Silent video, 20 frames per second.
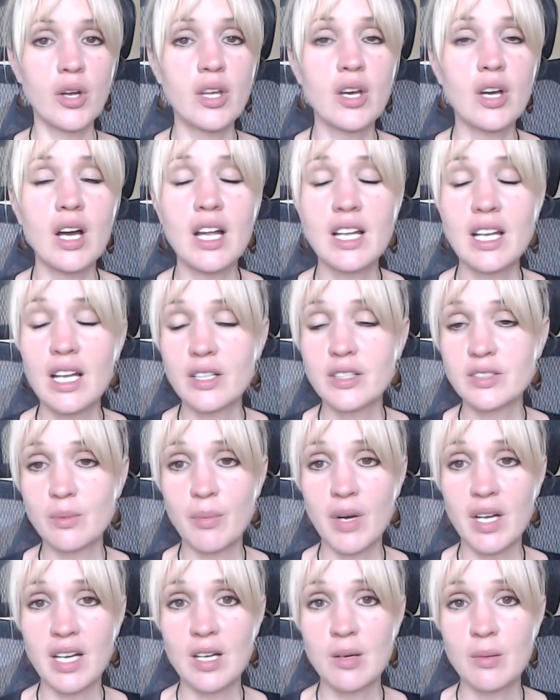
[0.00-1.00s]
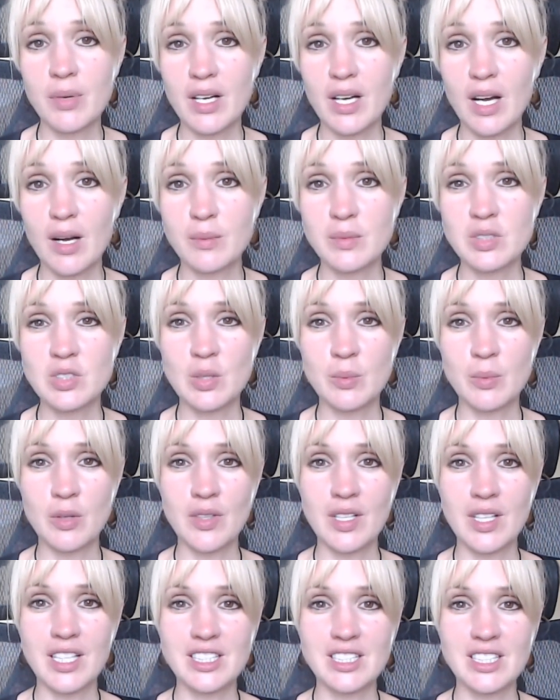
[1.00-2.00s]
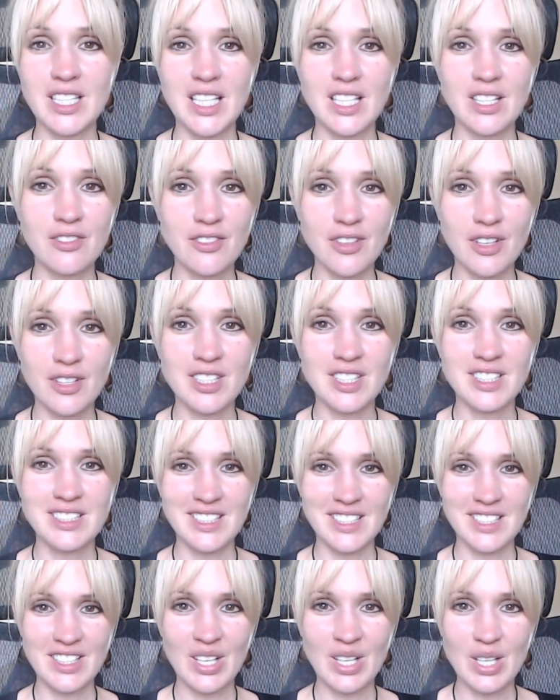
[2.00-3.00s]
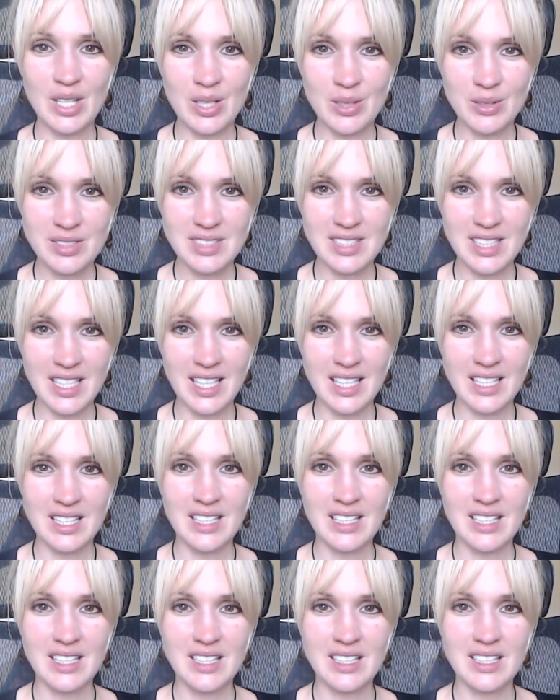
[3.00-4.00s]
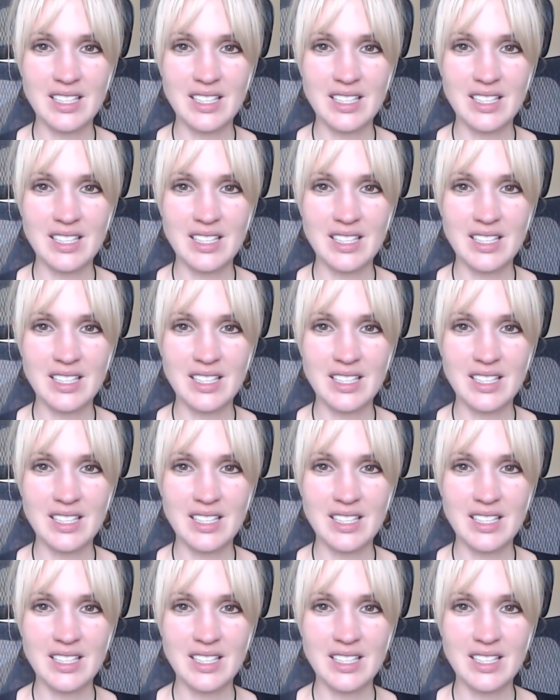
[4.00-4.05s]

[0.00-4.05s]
or you earn loads of money and become super rich, and then you focus on not losing it.